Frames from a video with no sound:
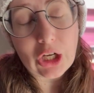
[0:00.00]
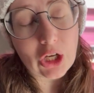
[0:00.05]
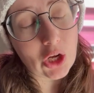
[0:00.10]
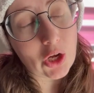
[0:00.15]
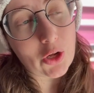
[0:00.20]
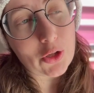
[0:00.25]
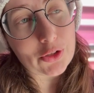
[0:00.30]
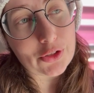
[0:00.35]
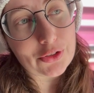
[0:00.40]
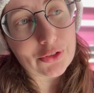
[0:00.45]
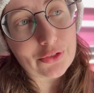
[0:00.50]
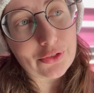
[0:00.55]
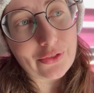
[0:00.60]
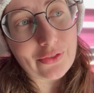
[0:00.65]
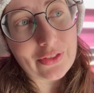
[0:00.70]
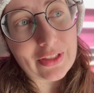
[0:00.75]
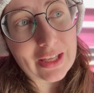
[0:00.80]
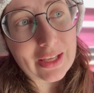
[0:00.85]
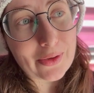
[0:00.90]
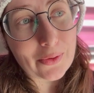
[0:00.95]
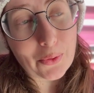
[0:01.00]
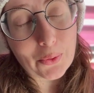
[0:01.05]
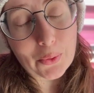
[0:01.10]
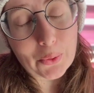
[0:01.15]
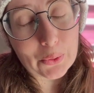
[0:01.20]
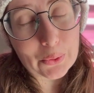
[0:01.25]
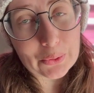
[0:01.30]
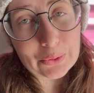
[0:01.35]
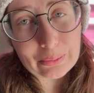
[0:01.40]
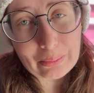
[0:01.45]
all of the
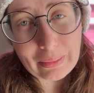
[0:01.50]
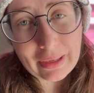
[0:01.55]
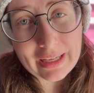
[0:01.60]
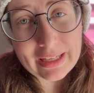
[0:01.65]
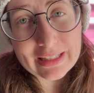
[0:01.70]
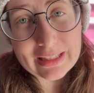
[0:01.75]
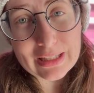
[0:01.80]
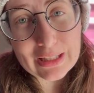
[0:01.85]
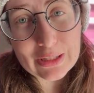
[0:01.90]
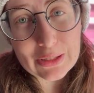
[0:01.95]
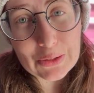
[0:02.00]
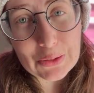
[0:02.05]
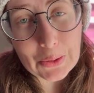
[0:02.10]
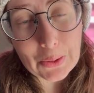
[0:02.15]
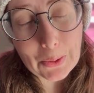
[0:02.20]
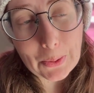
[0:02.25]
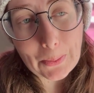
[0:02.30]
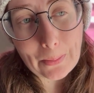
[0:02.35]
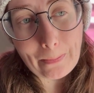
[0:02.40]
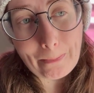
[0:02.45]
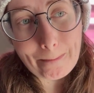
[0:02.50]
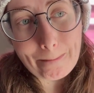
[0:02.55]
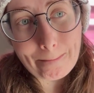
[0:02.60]
old beds, so